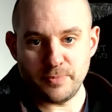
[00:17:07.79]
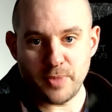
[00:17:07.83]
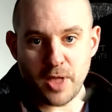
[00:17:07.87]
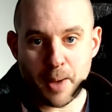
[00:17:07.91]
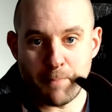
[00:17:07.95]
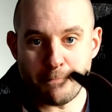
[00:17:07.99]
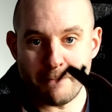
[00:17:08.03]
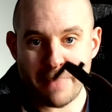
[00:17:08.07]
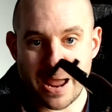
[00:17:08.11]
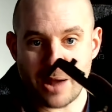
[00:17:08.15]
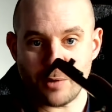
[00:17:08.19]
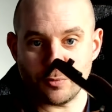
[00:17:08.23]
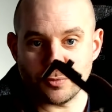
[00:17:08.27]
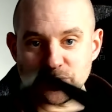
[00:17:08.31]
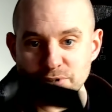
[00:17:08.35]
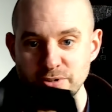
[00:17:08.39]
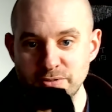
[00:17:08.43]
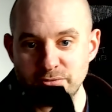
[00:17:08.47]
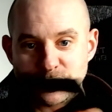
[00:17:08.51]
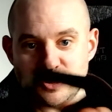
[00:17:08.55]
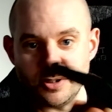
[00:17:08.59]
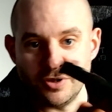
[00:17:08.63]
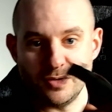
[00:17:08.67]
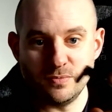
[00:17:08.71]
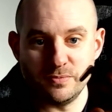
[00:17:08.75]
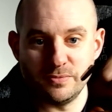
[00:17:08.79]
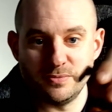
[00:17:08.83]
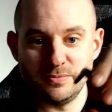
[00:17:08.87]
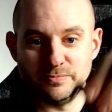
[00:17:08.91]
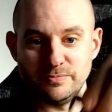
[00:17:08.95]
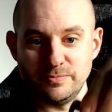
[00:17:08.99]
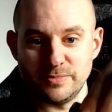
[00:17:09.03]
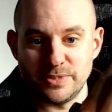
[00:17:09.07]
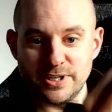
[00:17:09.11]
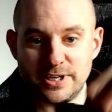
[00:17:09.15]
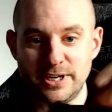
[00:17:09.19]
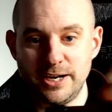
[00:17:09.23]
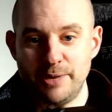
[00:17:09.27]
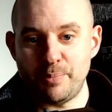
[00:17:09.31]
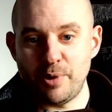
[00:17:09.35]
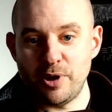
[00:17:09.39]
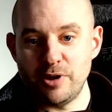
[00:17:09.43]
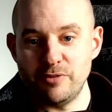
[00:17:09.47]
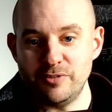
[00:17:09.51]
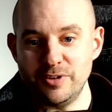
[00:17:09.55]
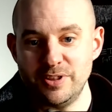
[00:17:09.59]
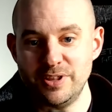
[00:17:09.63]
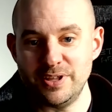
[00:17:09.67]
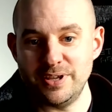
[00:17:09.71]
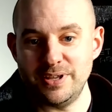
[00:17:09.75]
mount to clip
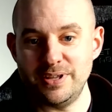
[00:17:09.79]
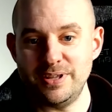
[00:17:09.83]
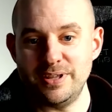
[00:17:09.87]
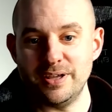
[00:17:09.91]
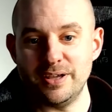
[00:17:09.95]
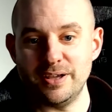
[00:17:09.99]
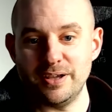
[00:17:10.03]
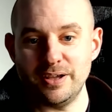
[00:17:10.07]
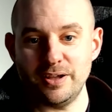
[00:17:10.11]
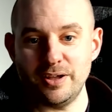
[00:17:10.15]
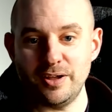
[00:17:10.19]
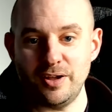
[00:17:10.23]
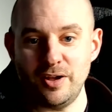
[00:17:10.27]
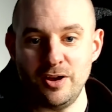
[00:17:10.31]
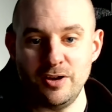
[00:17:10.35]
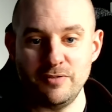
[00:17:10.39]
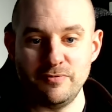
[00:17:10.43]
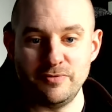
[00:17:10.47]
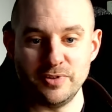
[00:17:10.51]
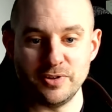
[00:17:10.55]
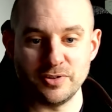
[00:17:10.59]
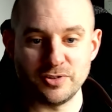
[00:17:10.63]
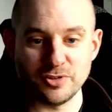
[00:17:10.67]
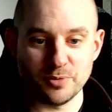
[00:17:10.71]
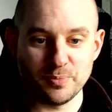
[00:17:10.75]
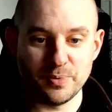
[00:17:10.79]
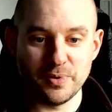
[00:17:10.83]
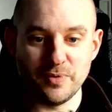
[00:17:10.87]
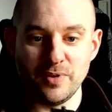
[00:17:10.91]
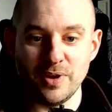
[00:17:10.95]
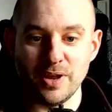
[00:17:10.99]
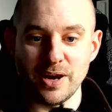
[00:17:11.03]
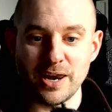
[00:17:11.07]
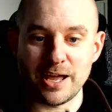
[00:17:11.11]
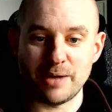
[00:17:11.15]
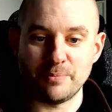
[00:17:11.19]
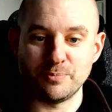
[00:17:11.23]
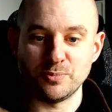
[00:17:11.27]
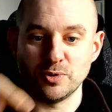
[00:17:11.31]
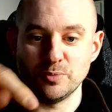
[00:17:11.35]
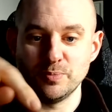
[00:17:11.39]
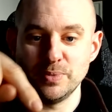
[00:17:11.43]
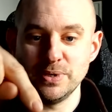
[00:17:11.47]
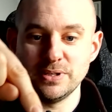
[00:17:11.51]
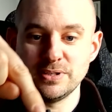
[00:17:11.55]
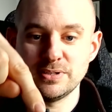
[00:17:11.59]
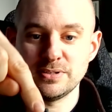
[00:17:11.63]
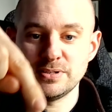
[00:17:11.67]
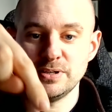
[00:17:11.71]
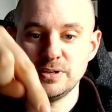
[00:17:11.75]
over the top of your laptop.
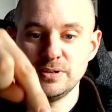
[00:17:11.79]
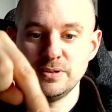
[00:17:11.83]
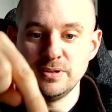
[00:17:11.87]
It